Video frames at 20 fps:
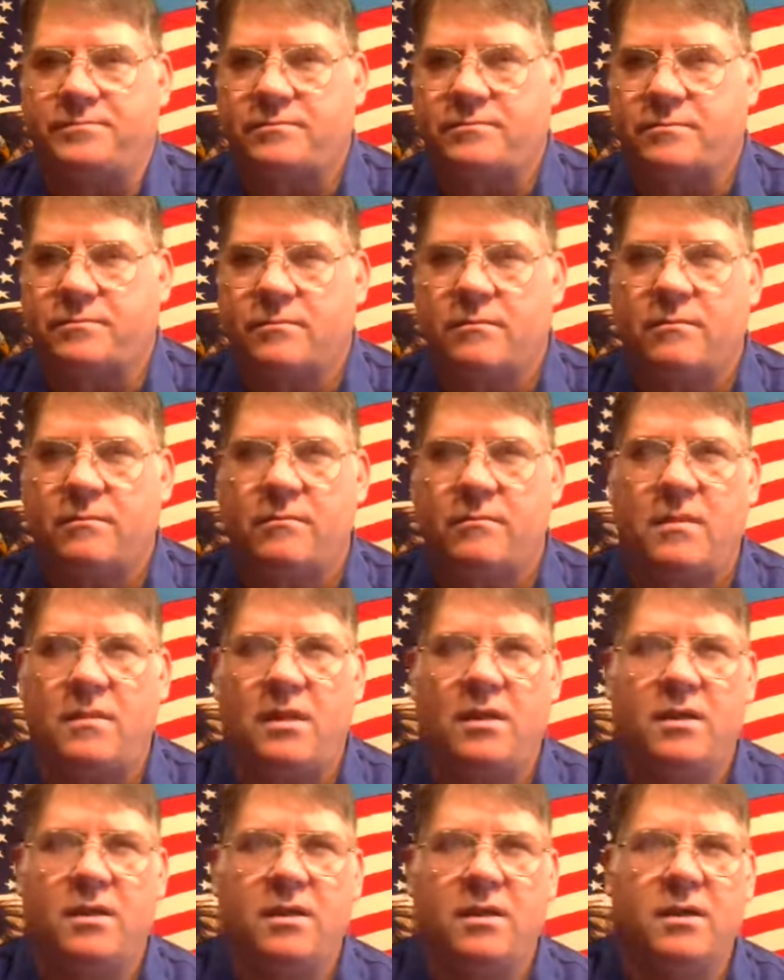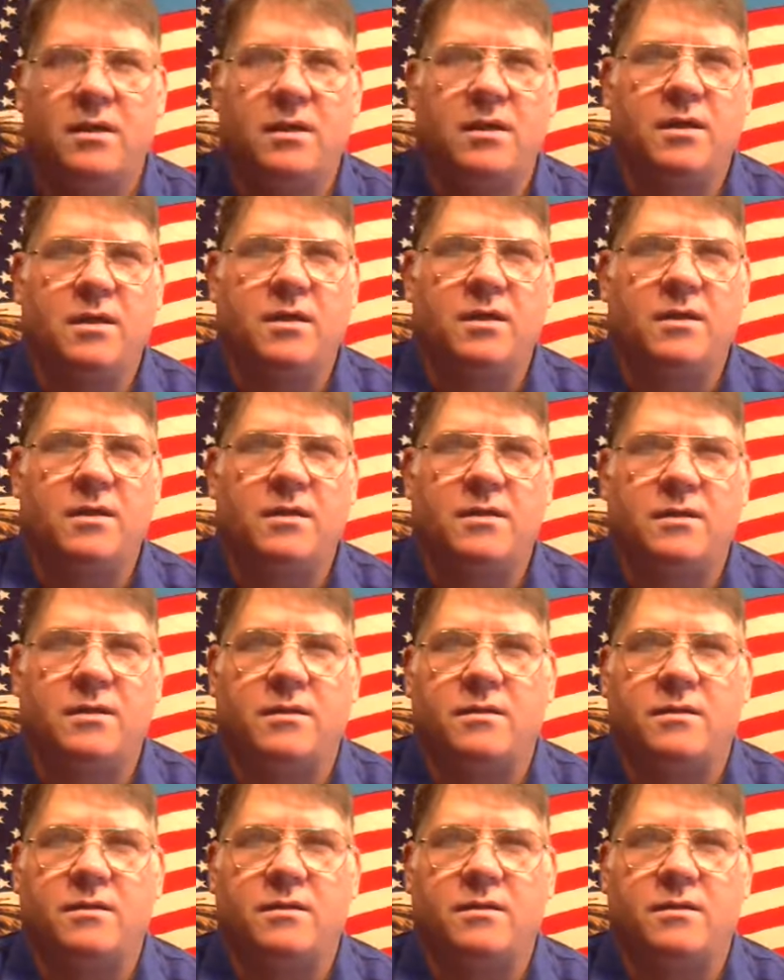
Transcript: Nothing is said.